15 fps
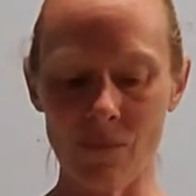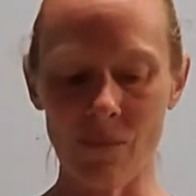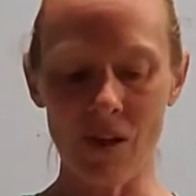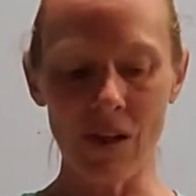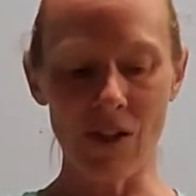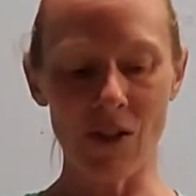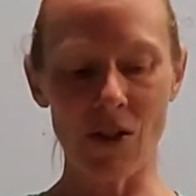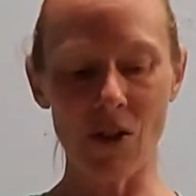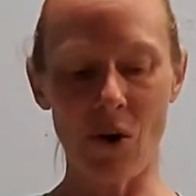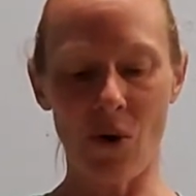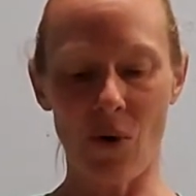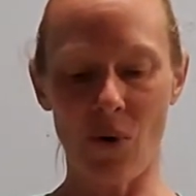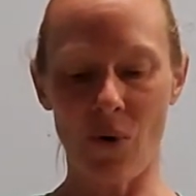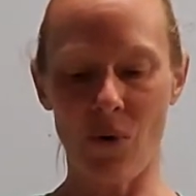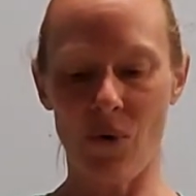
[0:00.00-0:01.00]

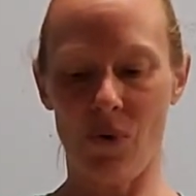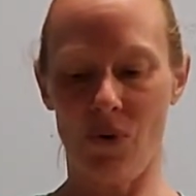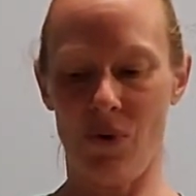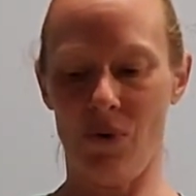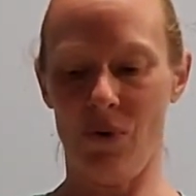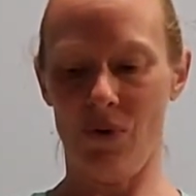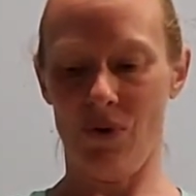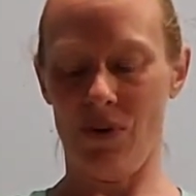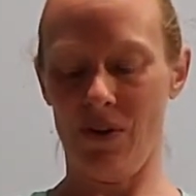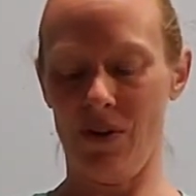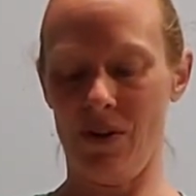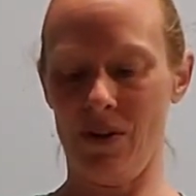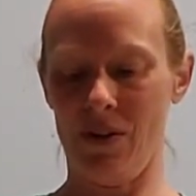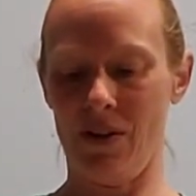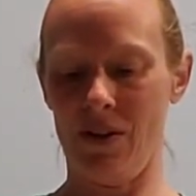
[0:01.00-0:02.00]
so
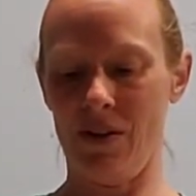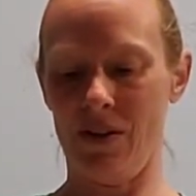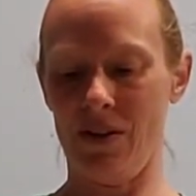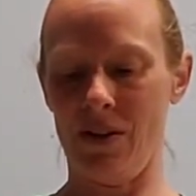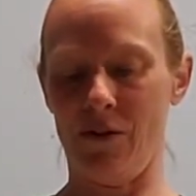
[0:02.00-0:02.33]
the